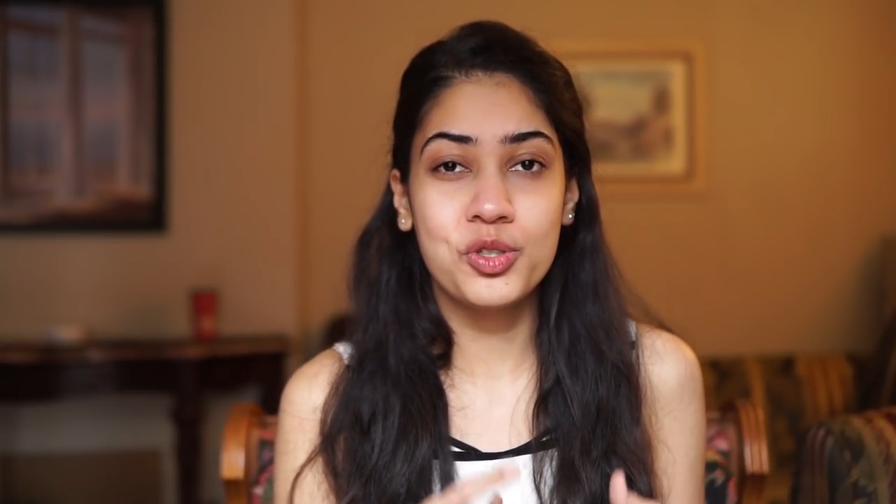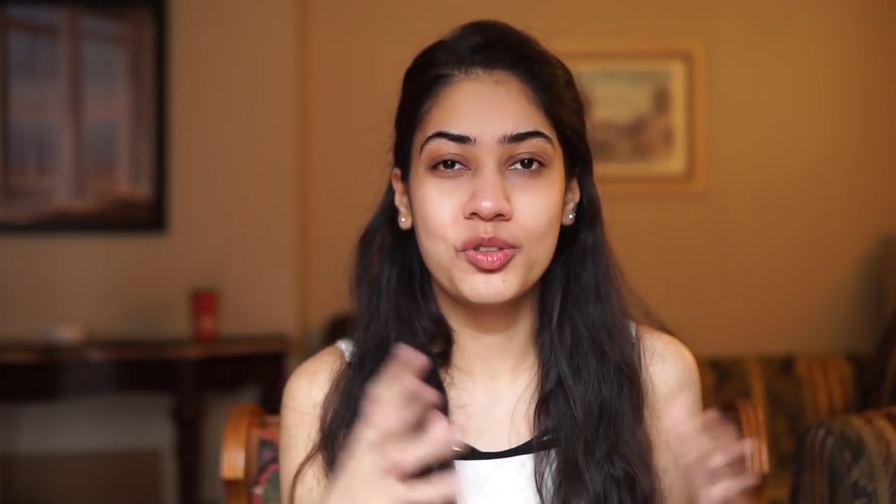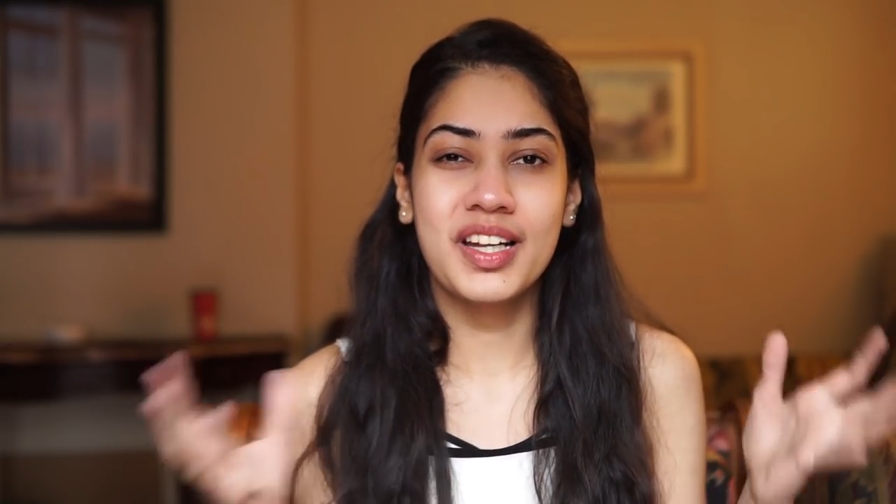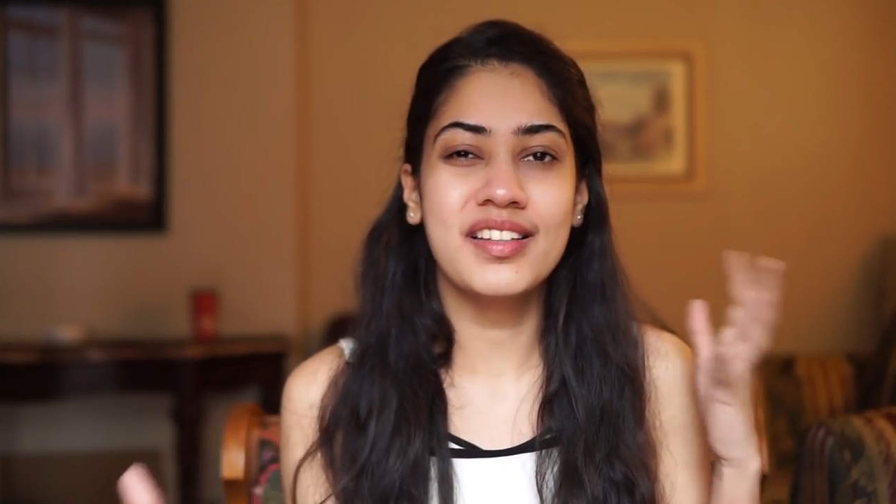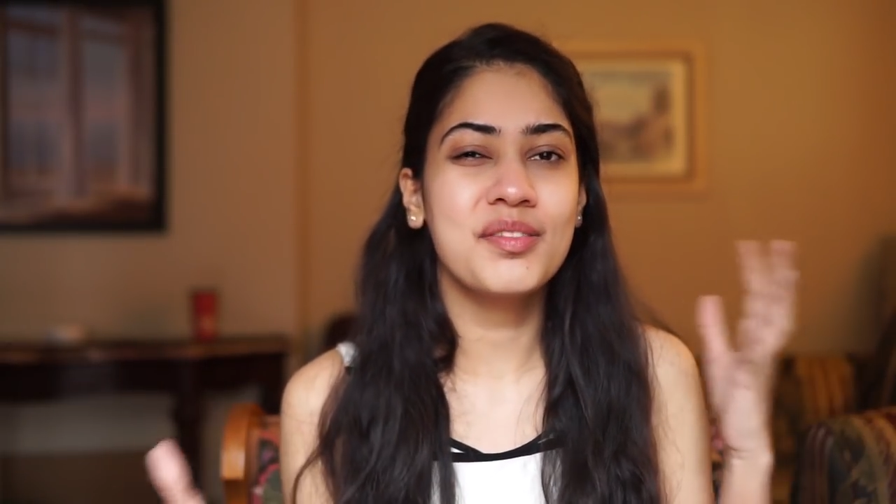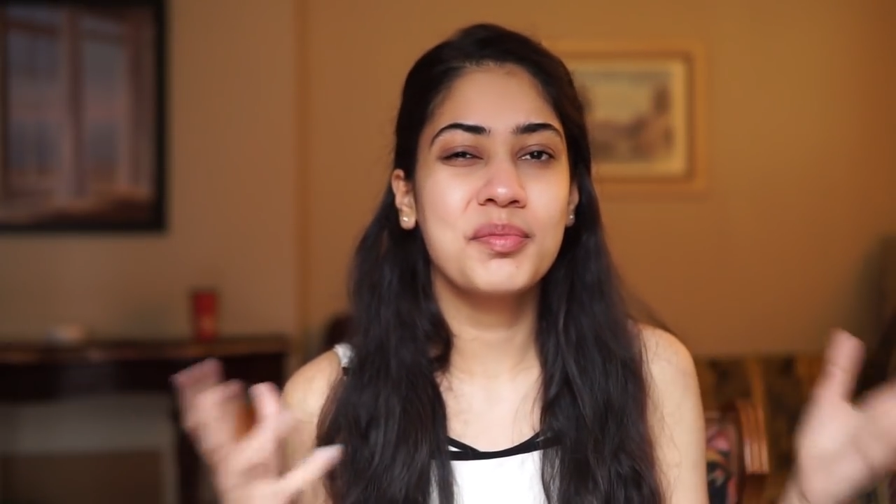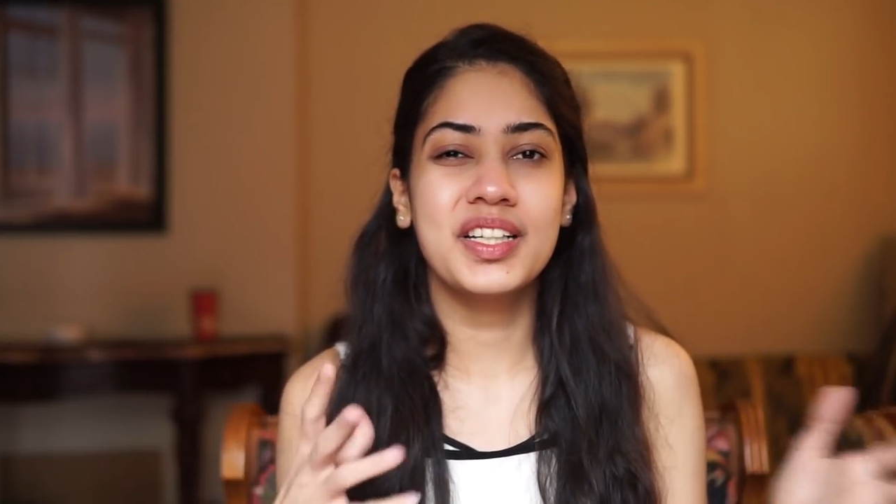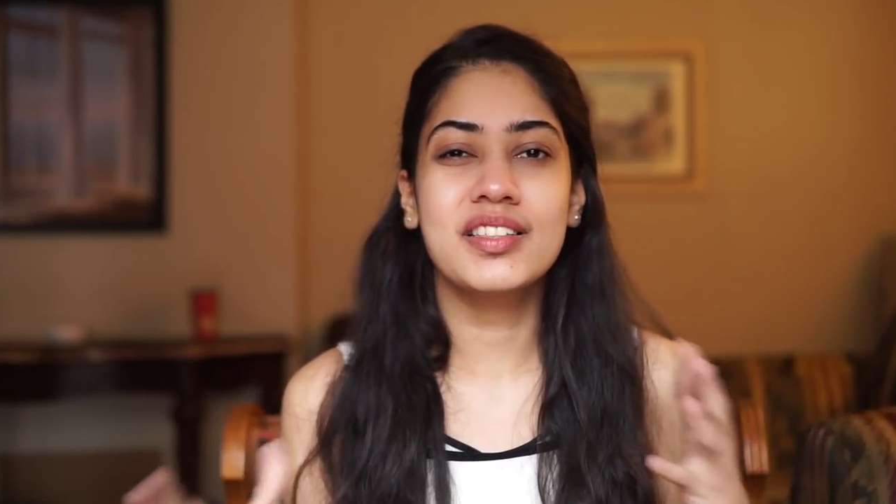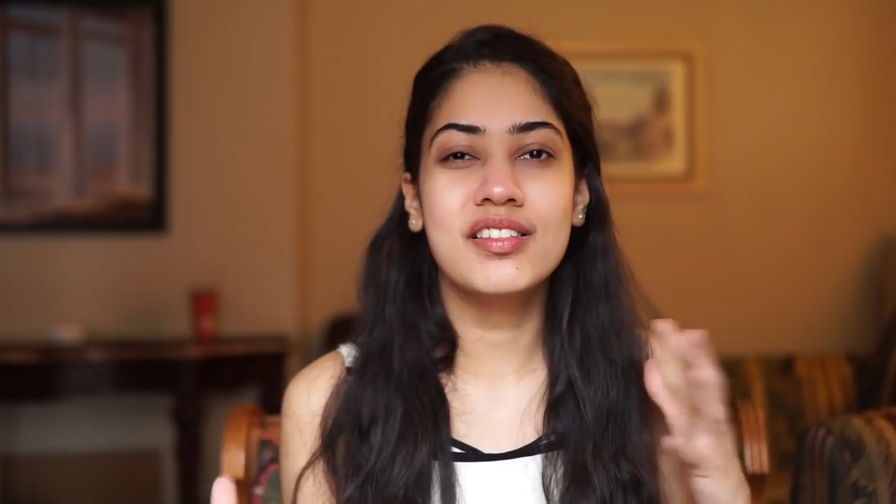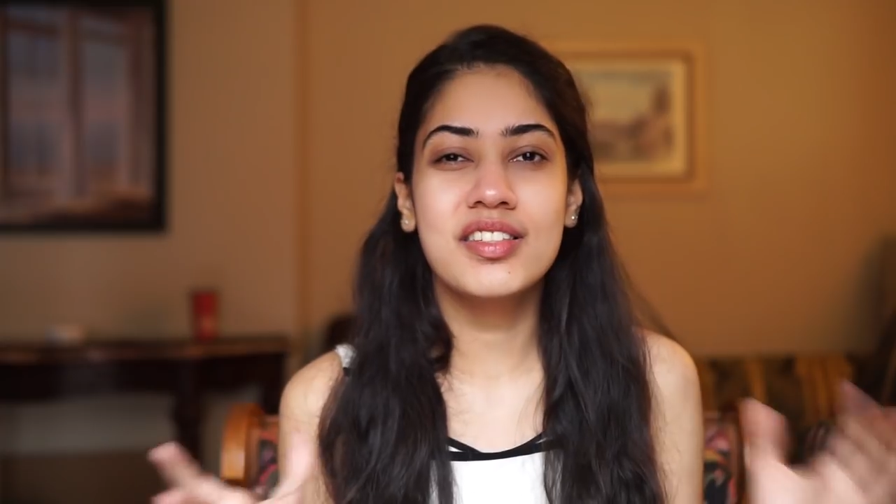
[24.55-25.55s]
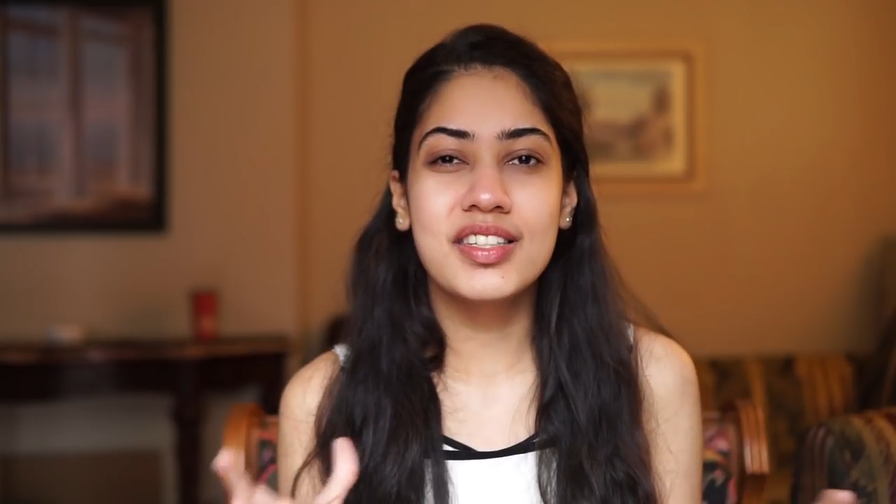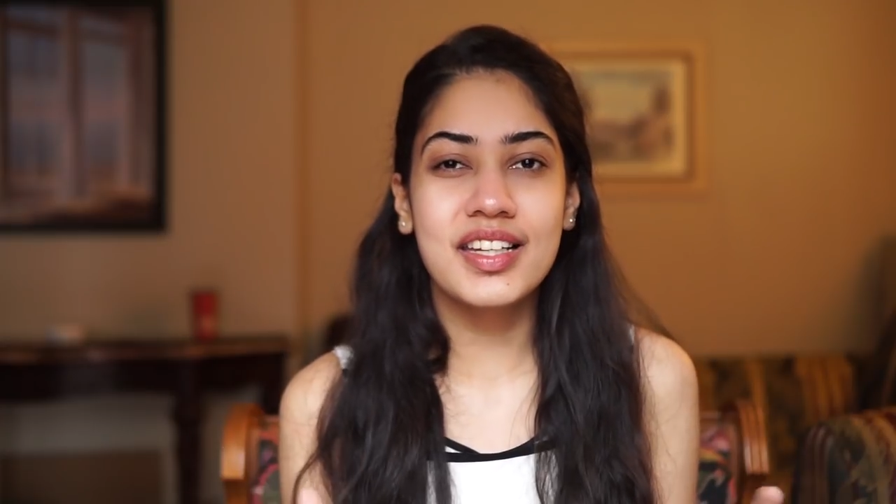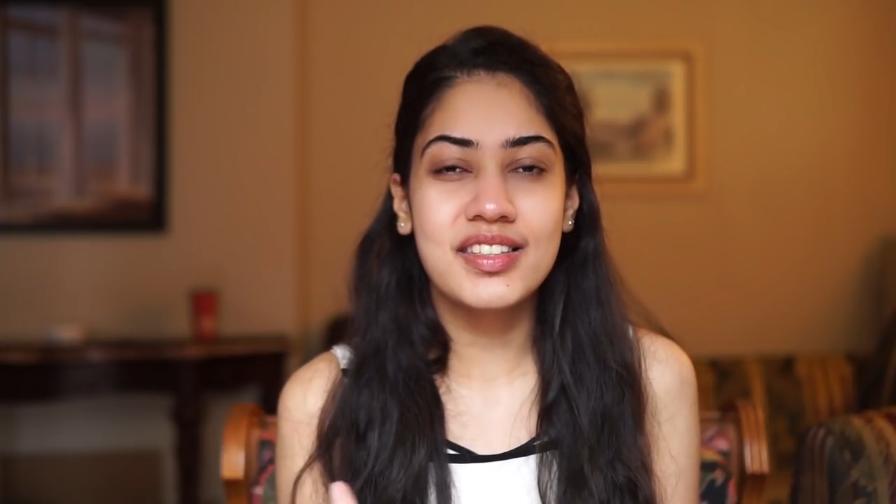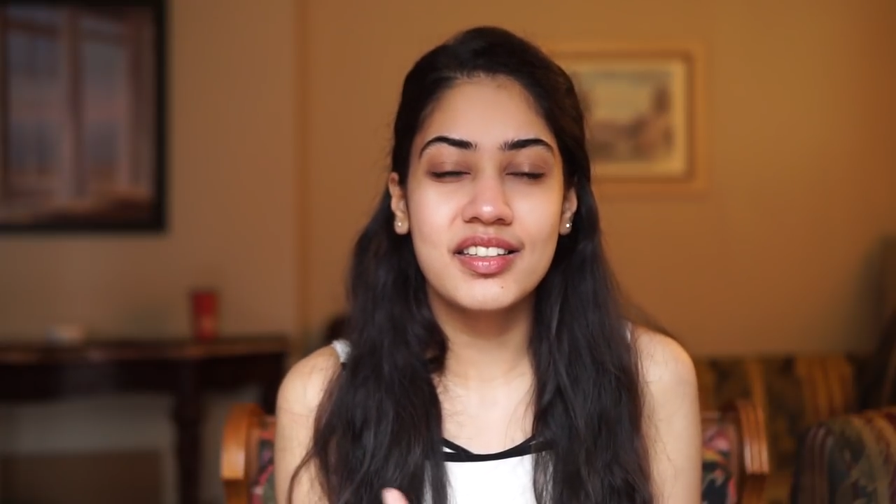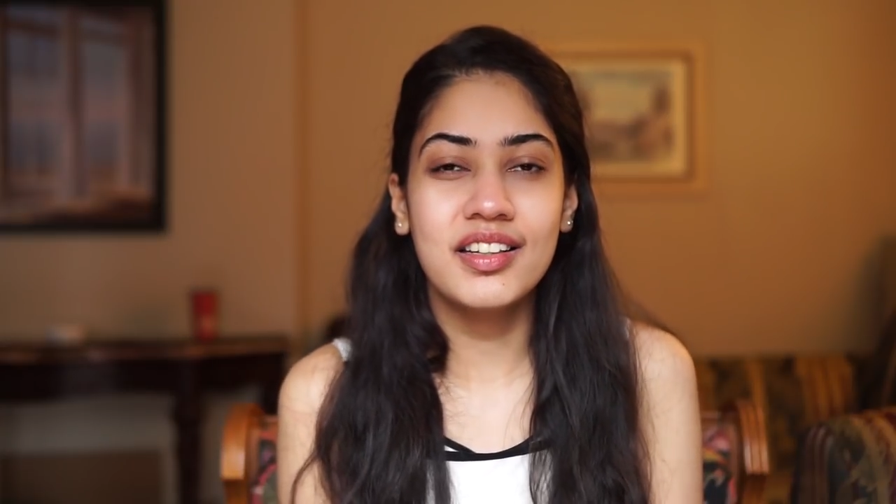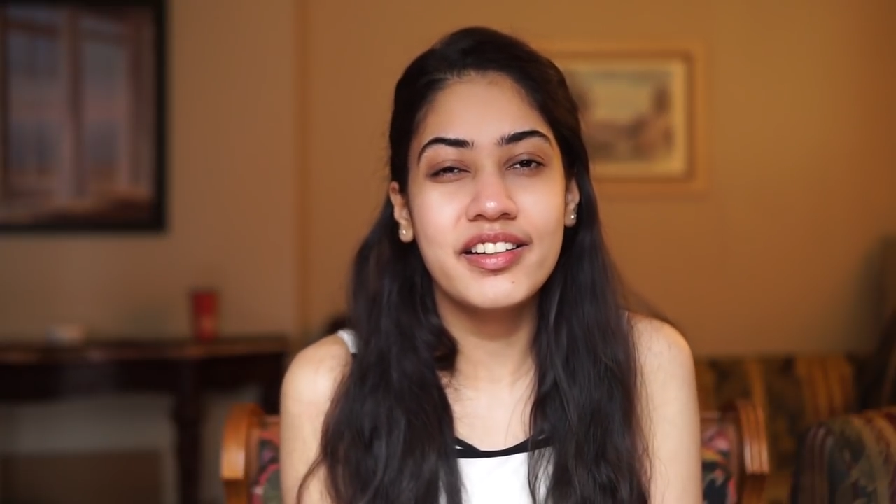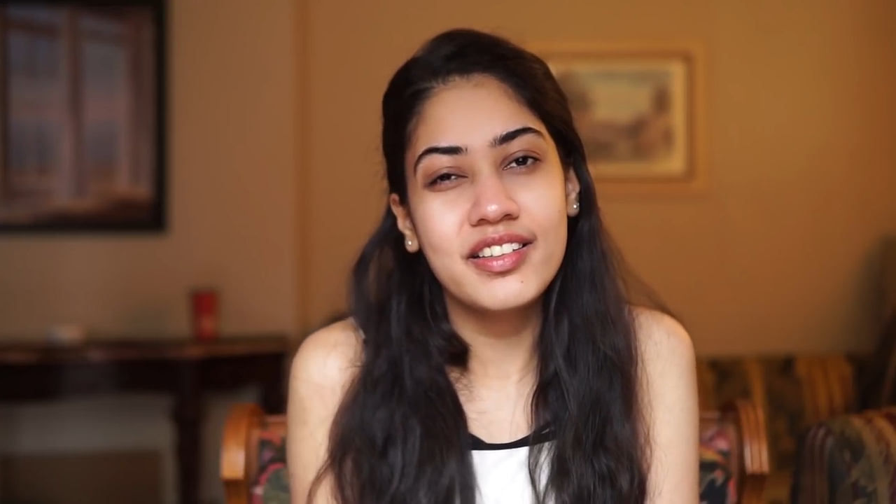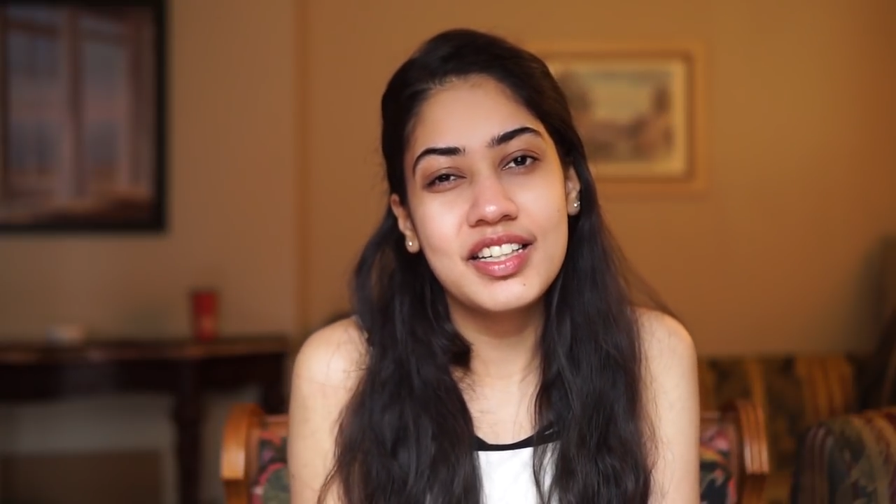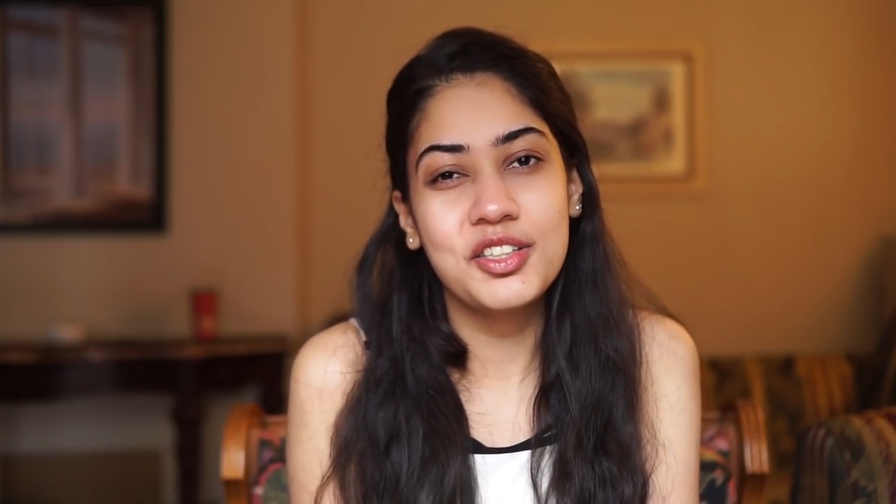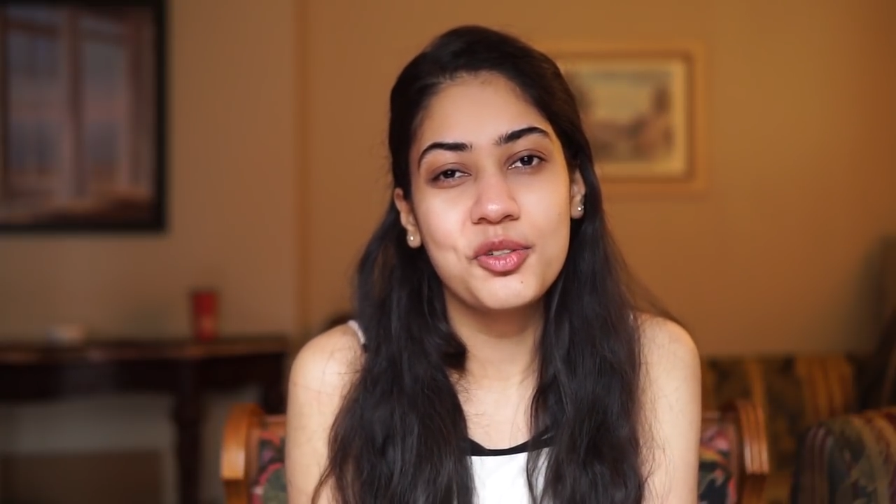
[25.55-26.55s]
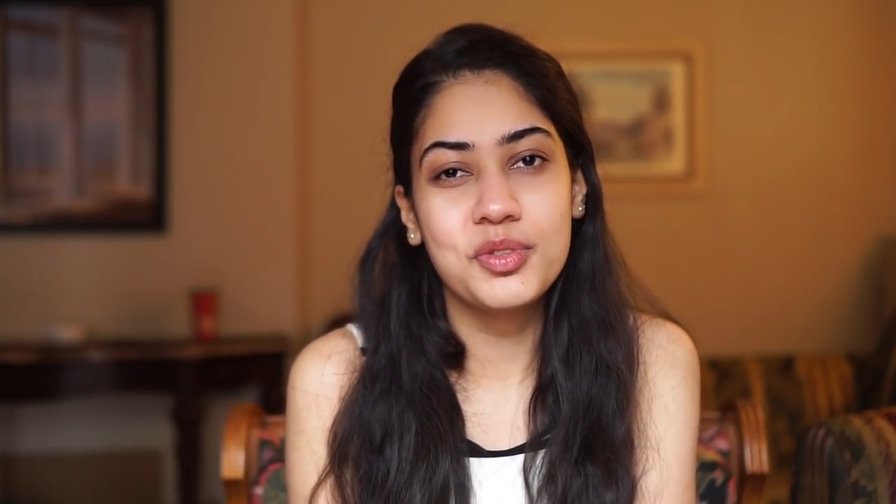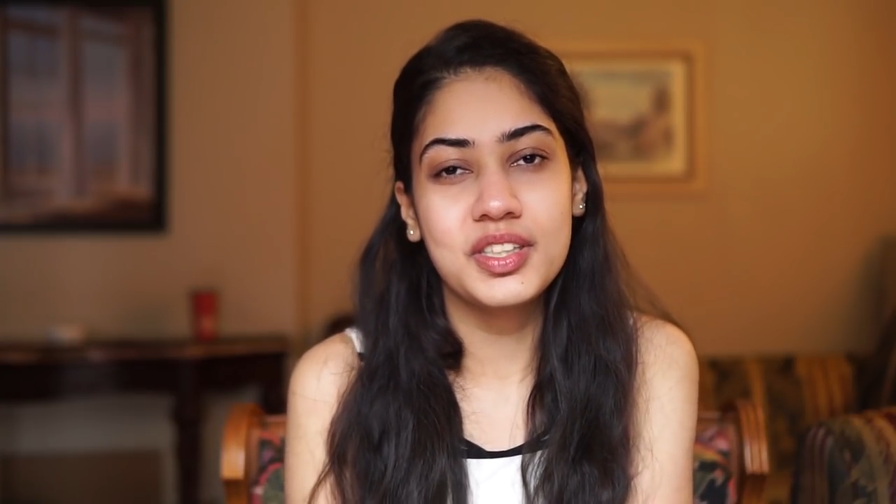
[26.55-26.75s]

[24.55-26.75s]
so that means it just gets a little easy to